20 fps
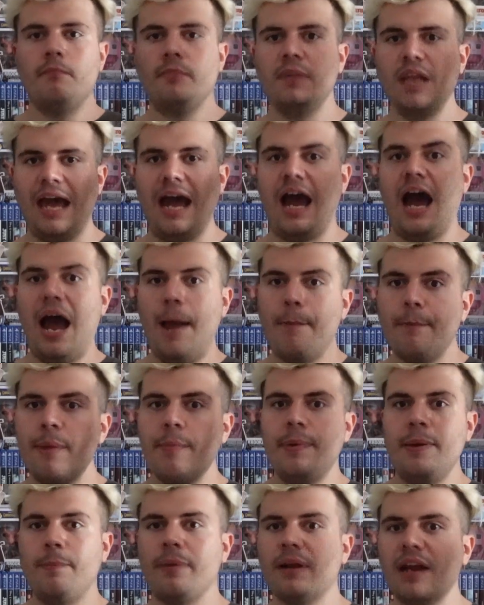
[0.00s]
like hyping
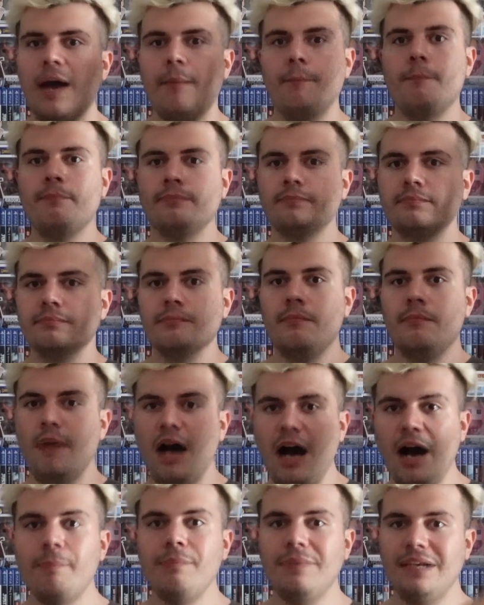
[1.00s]
people up,
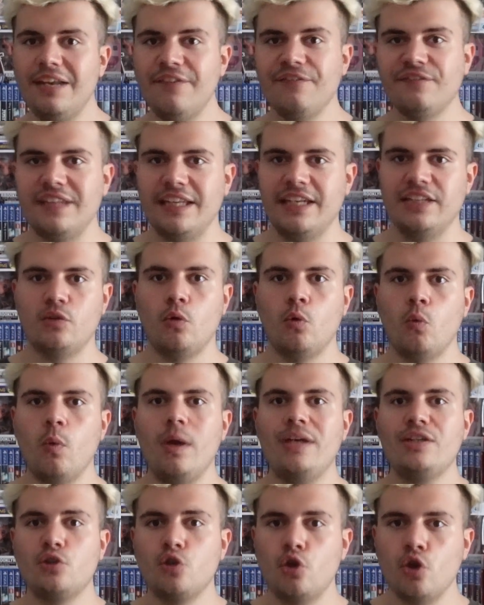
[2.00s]
uplifting. Is
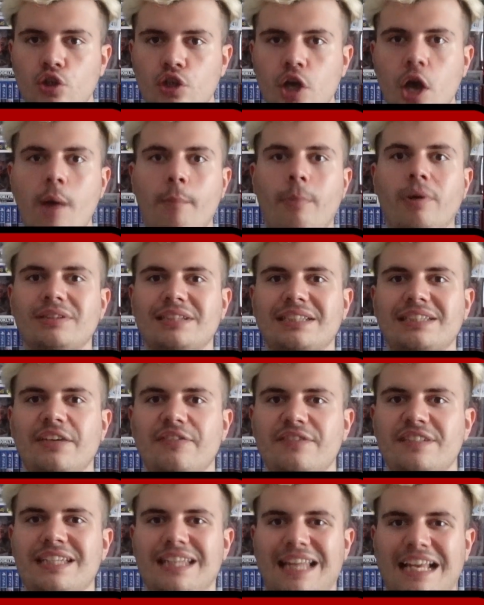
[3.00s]
always good
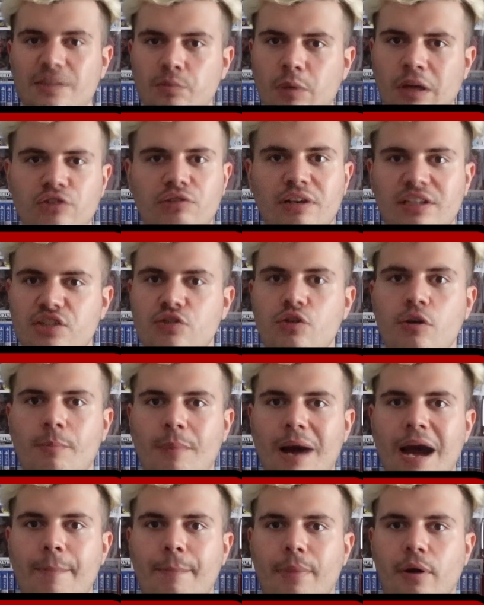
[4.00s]
positivity, and that's what I try to do on
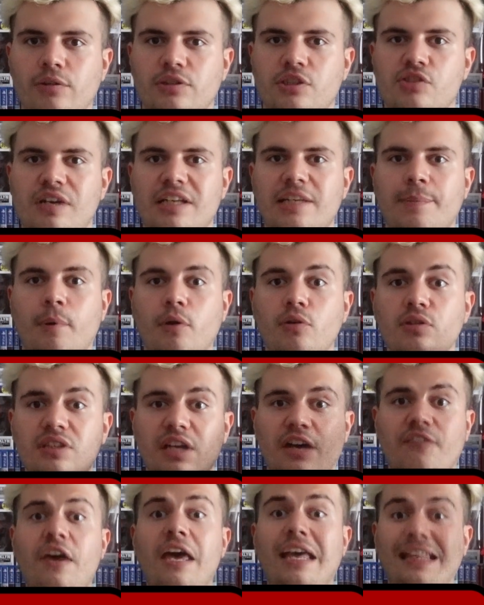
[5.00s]
my post. I try to post
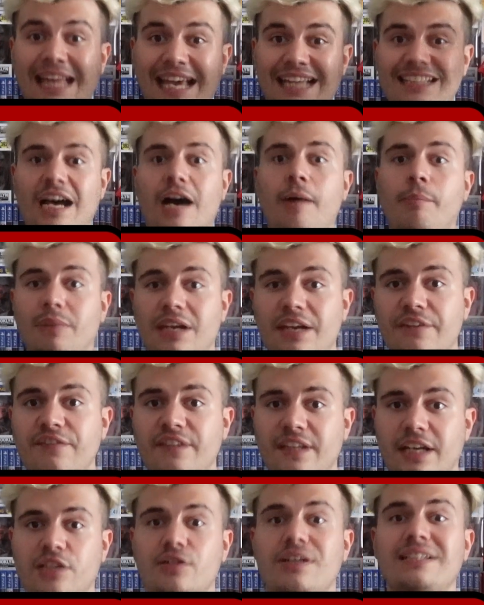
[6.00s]
stuff that is
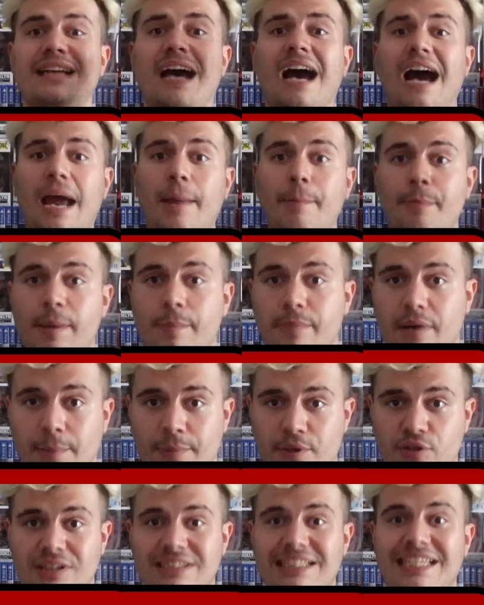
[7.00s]
uplifting. I try to hype people up. I
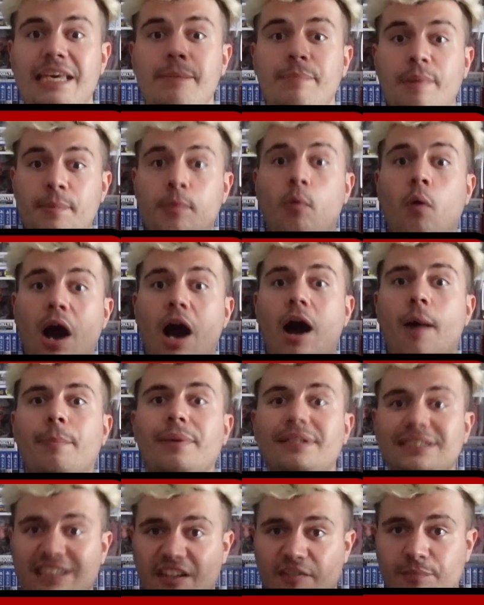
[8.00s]
try to keep people up
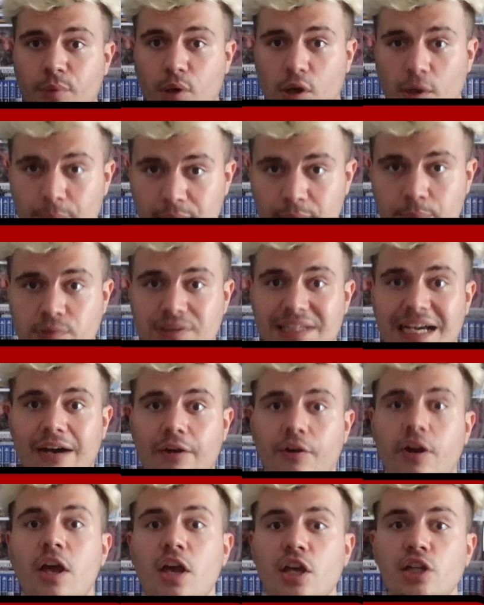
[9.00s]
instead of pulling people
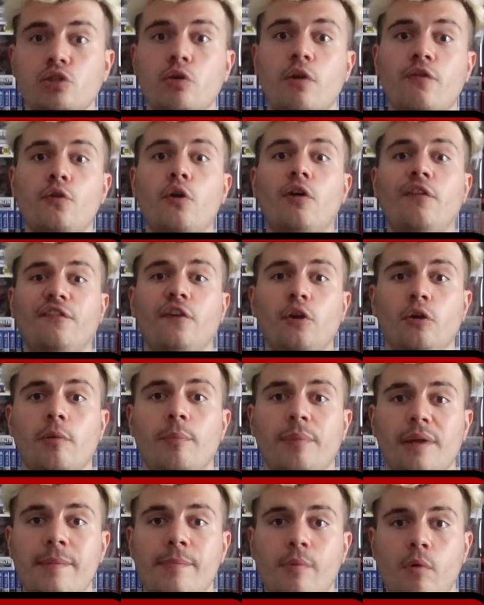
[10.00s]
down. So if you're following
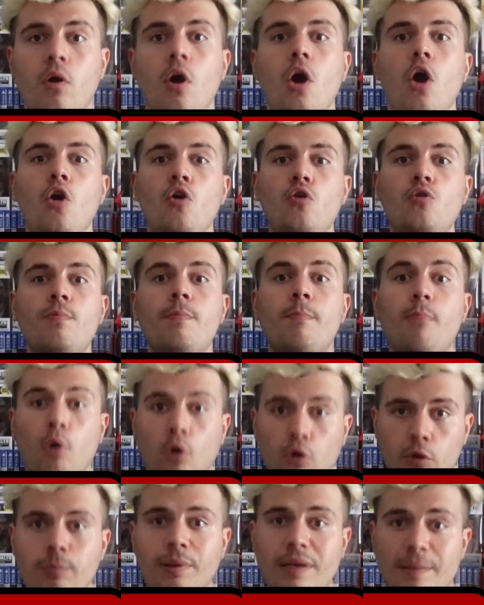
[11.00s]
people who
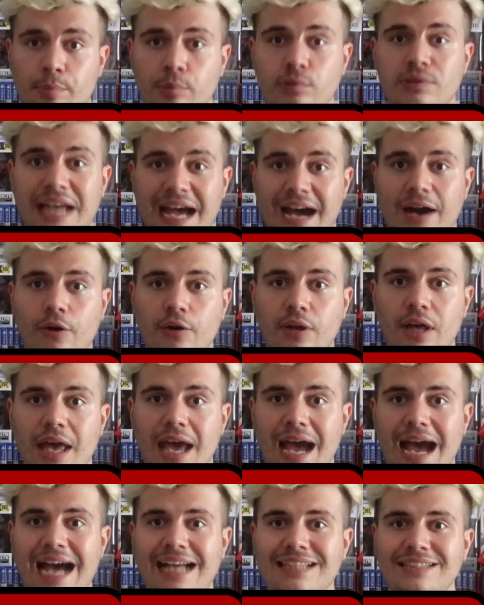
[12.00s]
pull people down
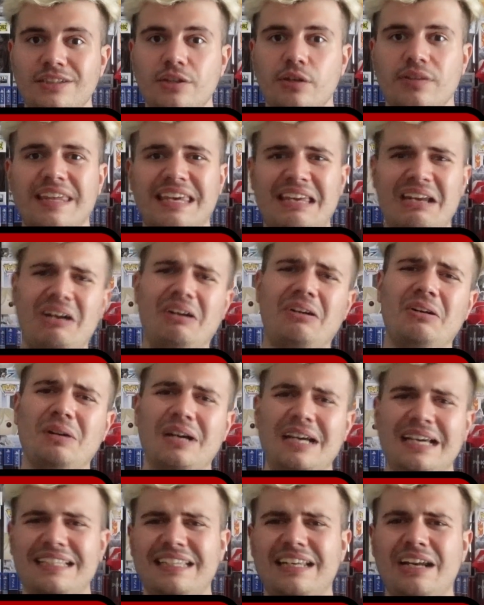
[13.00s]
and you're thinking, oh,
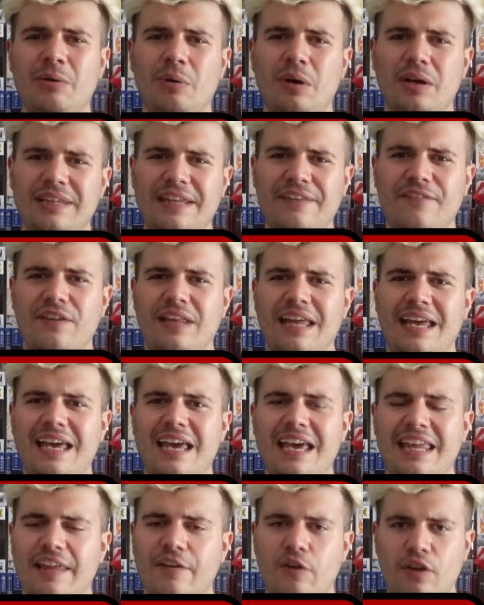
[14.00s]
you know what, they've got
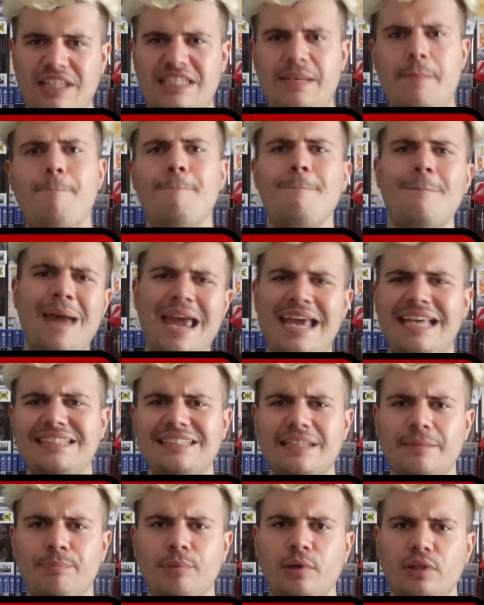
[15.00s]
this
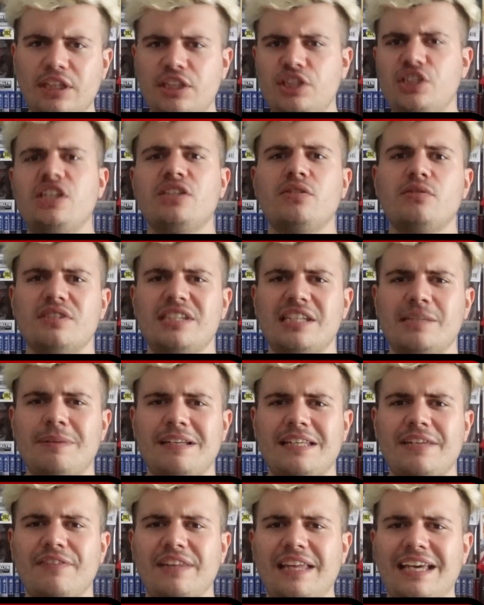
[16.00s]
amazing body, chiseled
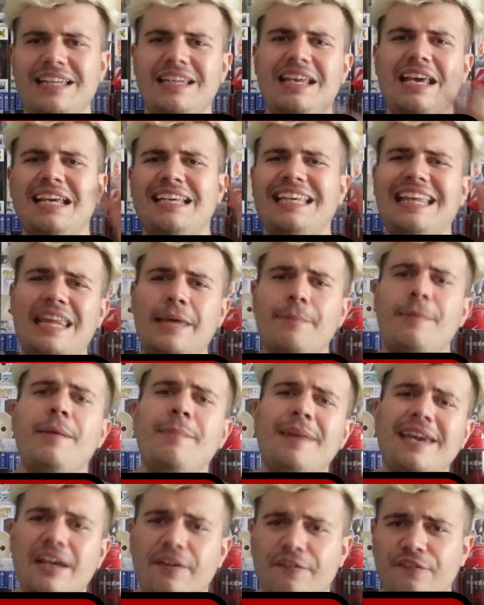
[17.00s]
six-pack, everything, and yeah, they may
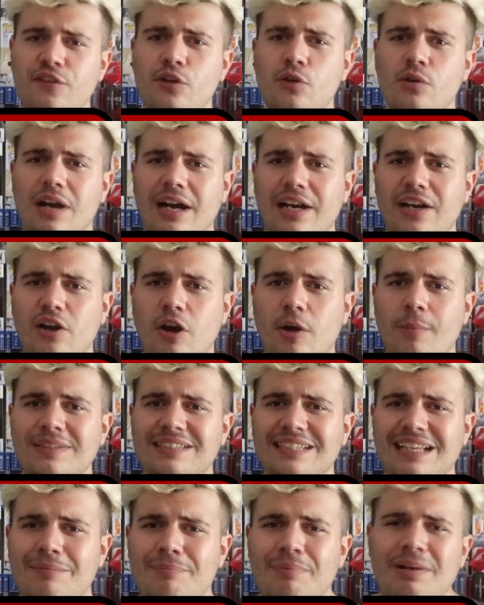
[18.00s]
make a few kind of comments
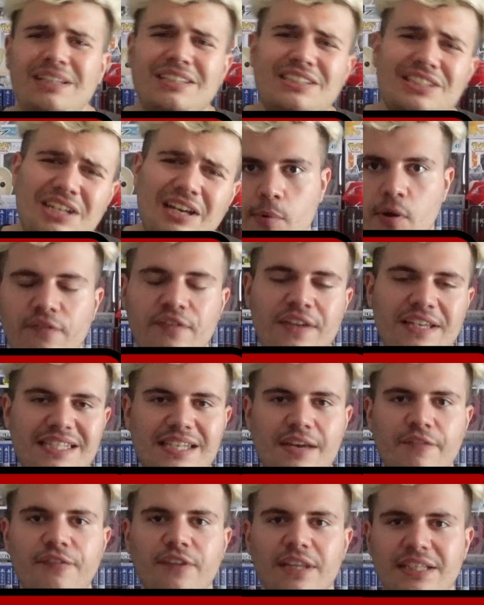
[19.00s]
like, but you know, if there's
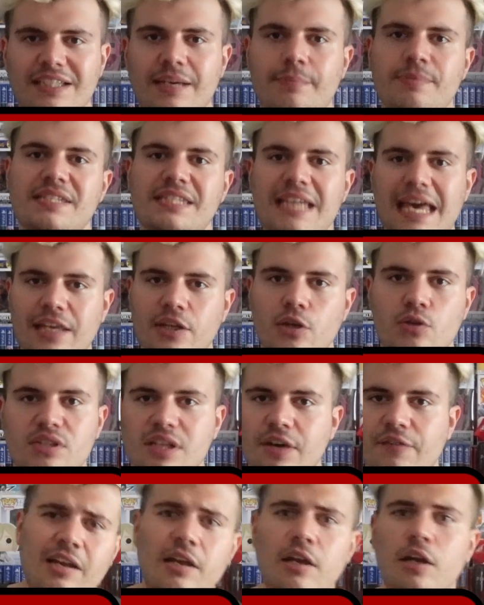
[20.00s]
something that's upset you,
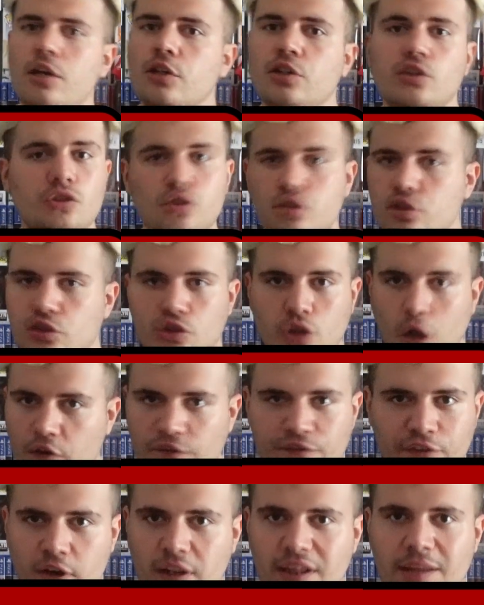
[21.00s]
don't
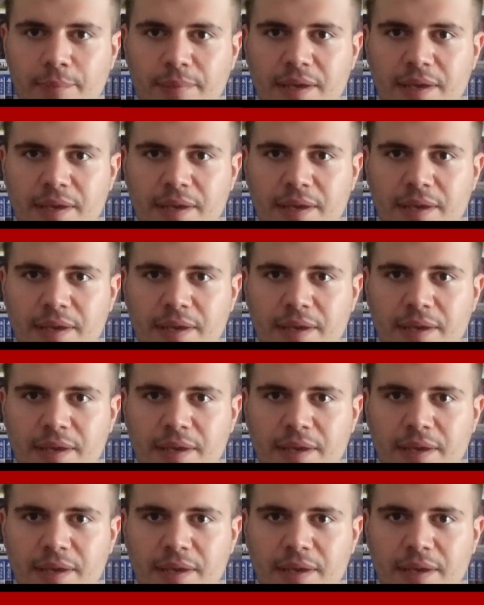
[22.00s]
follow them